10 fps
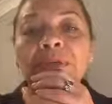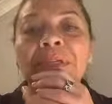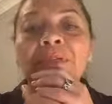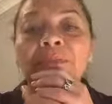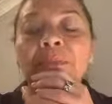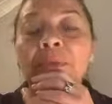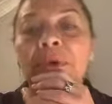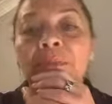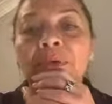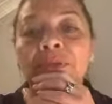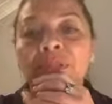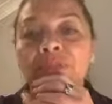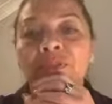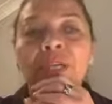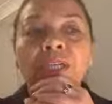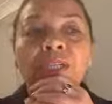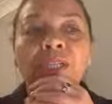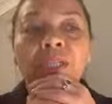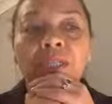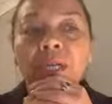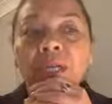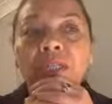can definitely make positive changes.